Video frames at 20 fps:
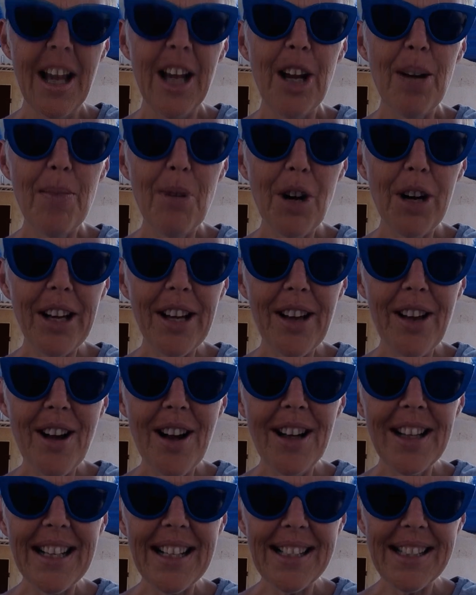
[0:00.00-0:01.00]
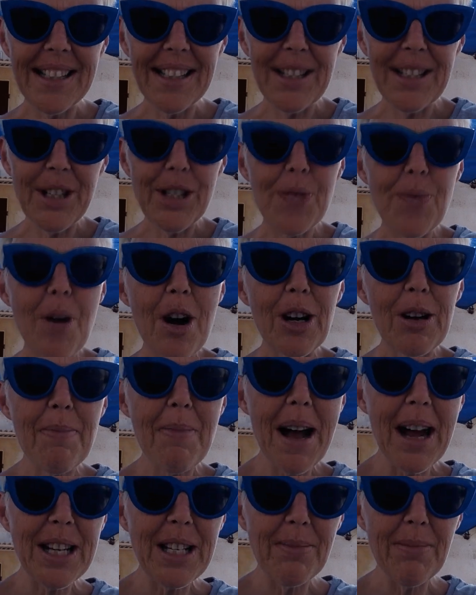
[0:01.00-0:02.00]
Good morning, y'all. It's Alicia. Welcome
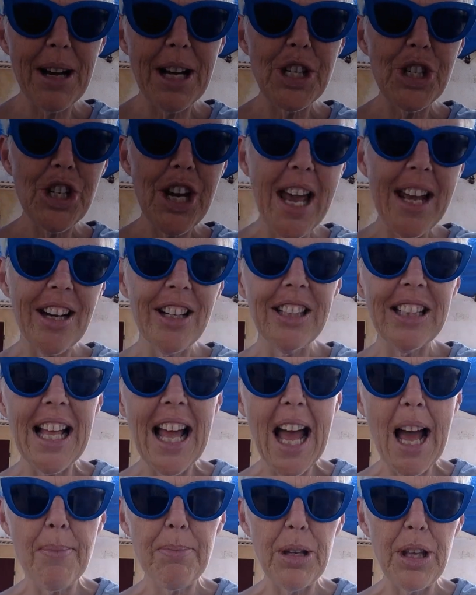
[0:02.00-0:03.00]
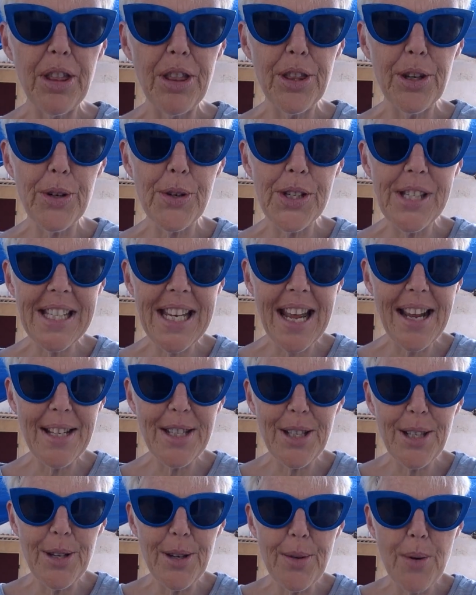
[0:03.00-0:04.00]
back to my channel. Happy Thursday
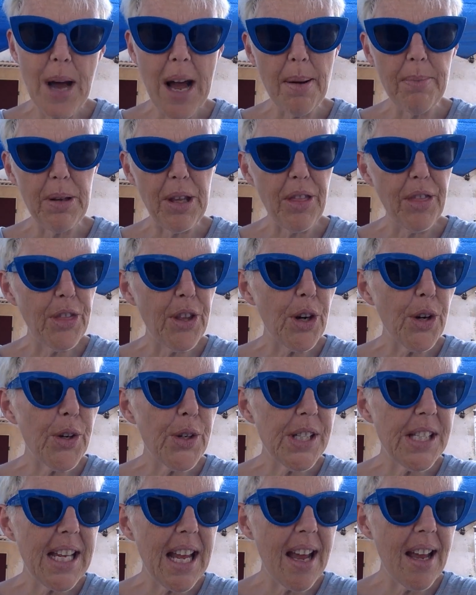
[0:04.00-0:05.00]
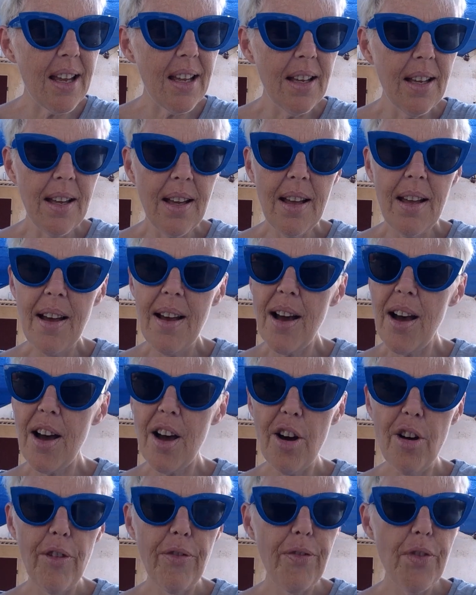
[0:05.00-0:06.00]
to you. Happy Thursday.
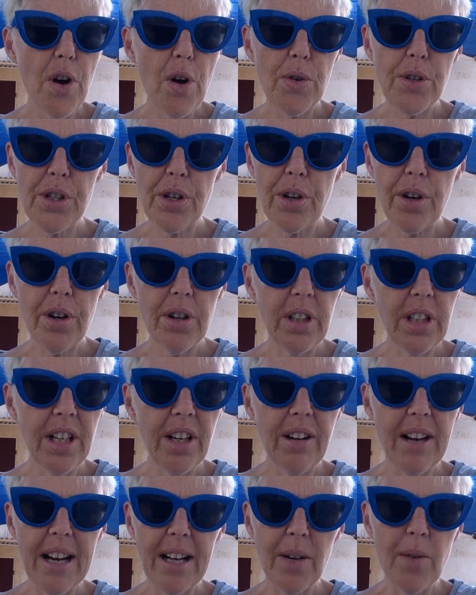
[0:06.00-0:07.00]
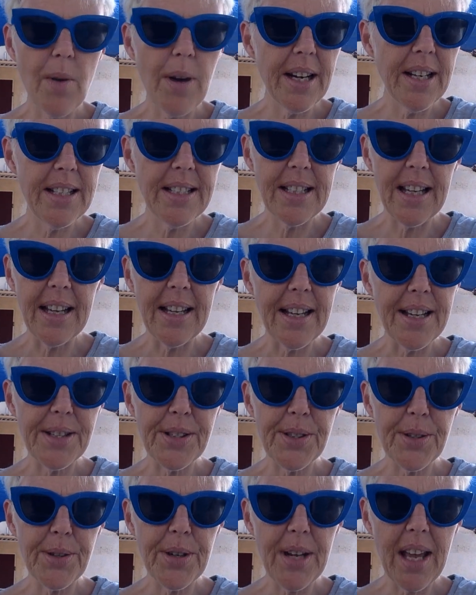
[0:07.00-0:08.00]
Oh, folks, your girl here had quite a day
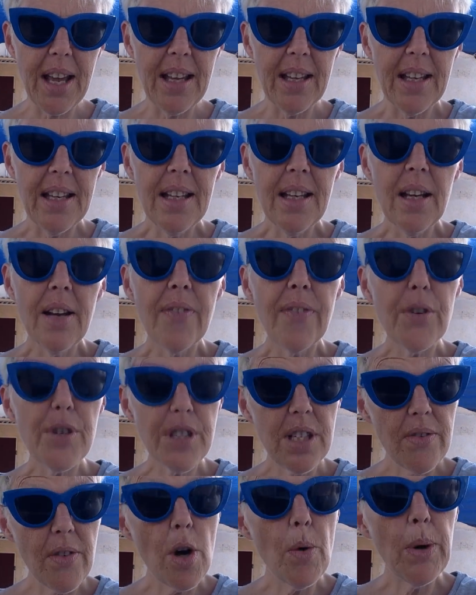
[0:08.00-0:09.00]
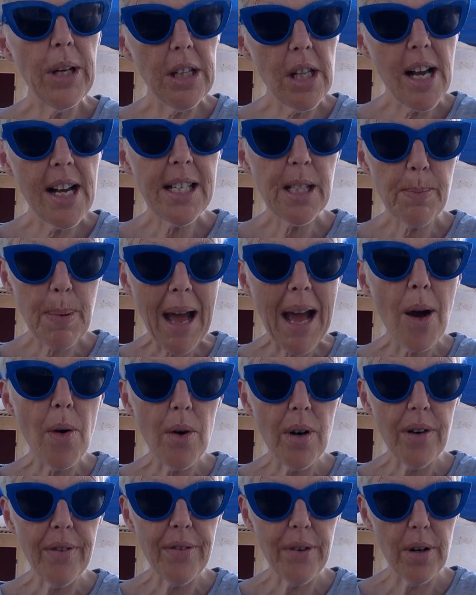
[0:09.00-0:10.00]
yesterday. First of all, we lost
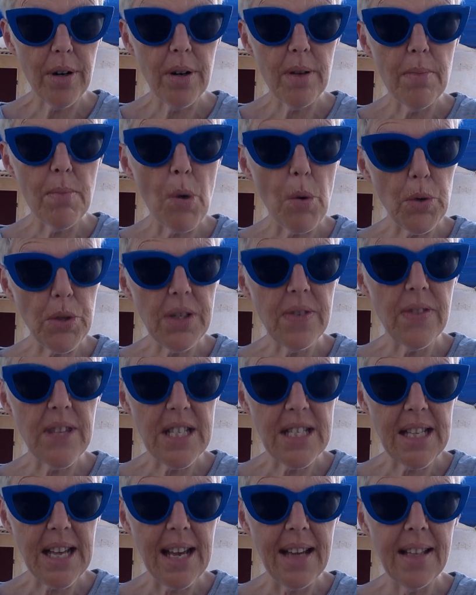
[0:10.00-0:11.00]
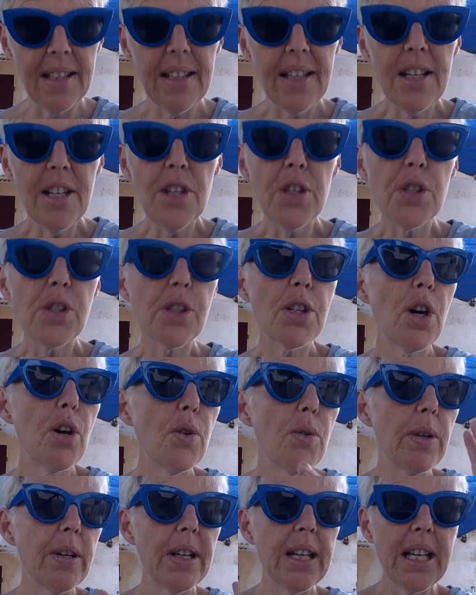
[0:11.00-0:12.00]
power for most of the day.
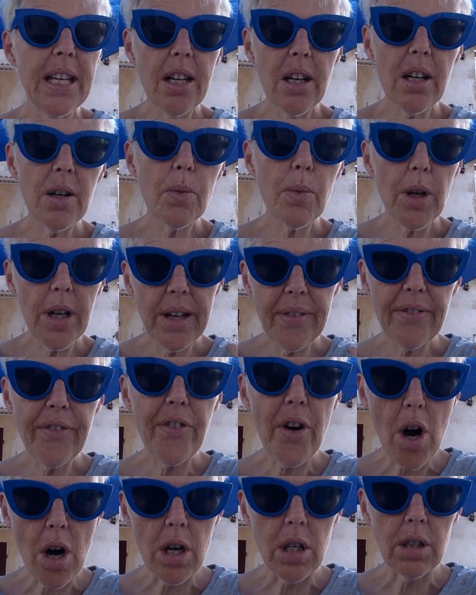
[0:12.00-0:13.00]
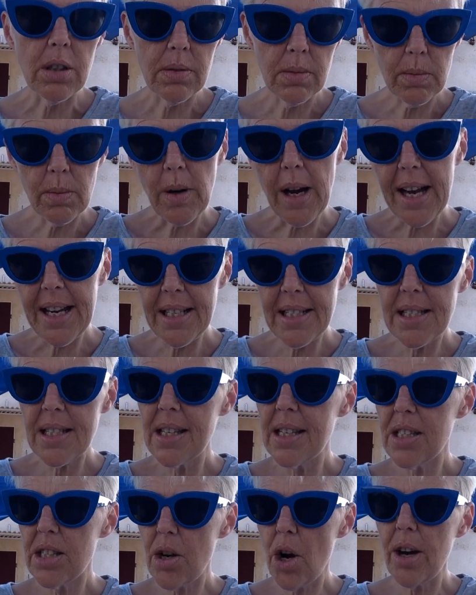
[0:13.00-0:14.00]
So here we're in fall, right?
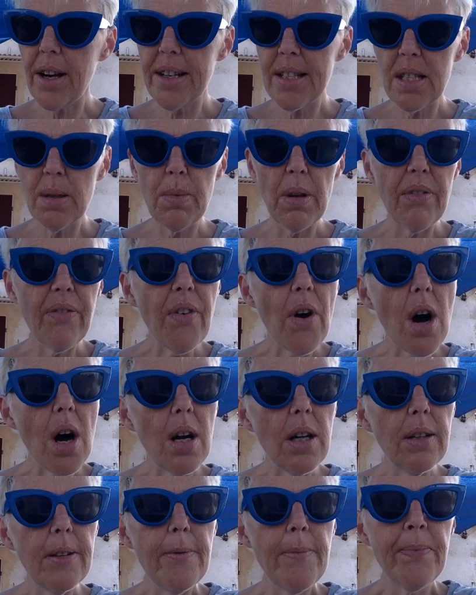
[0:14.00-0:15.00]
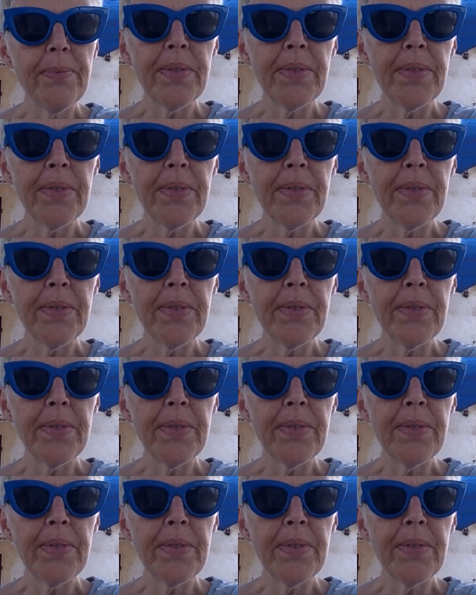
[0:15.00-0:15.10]
It's starting to be fall,